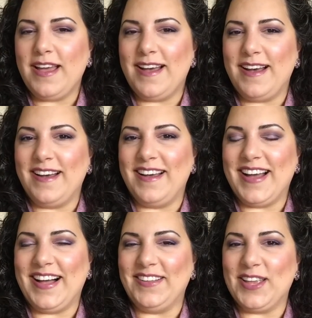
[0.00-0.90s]

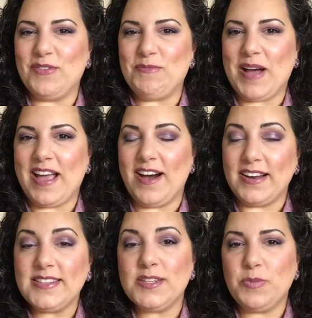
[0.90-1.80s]
I'll give my
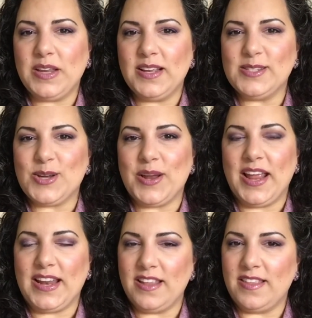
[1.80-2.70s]
honest opinions on
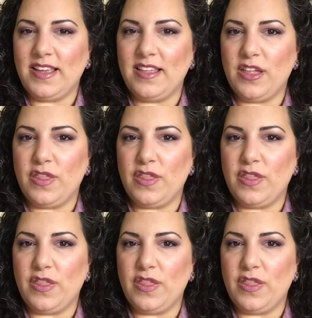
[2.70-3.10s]
anything